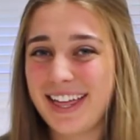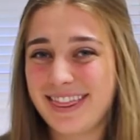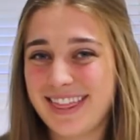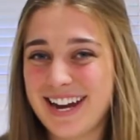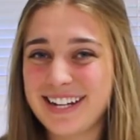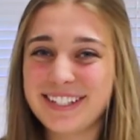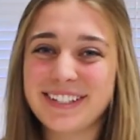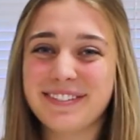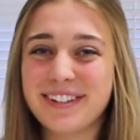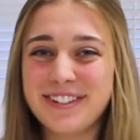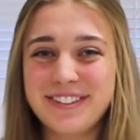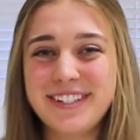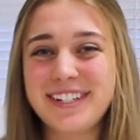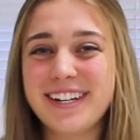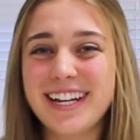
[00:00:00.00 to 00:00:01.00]
Thanks so much
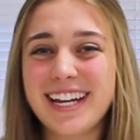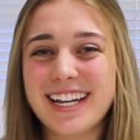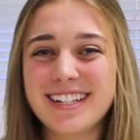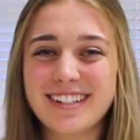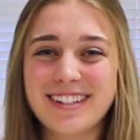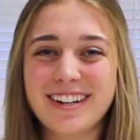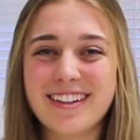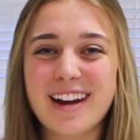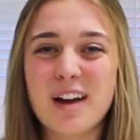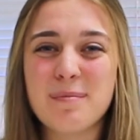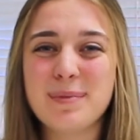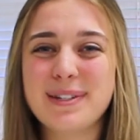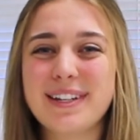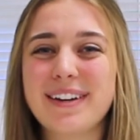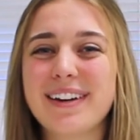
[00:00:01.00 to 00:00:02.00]
for tuning in to another
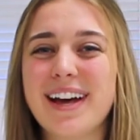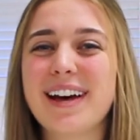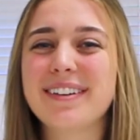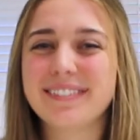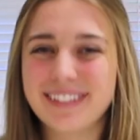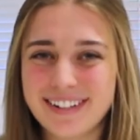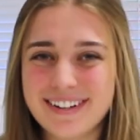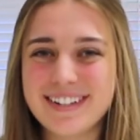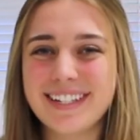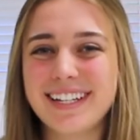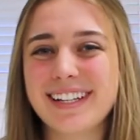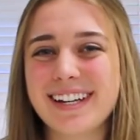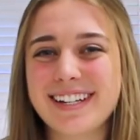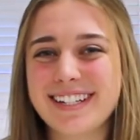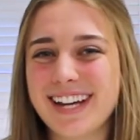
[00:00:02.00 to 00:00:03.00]
episode of Literacy
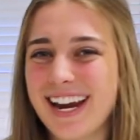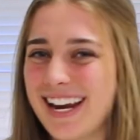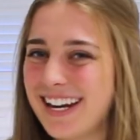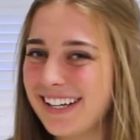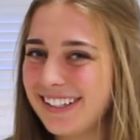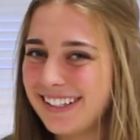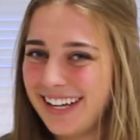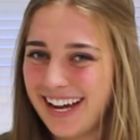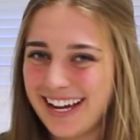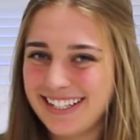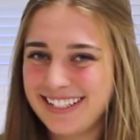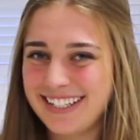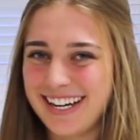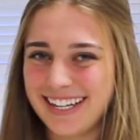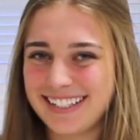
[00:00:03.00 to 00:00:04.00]
Lunch, and I'll catch
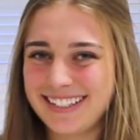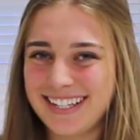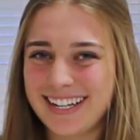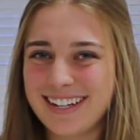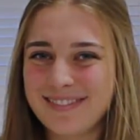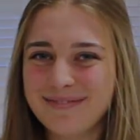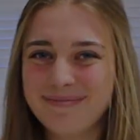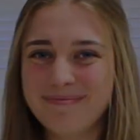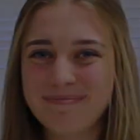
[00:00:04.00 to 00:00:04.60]
you next time.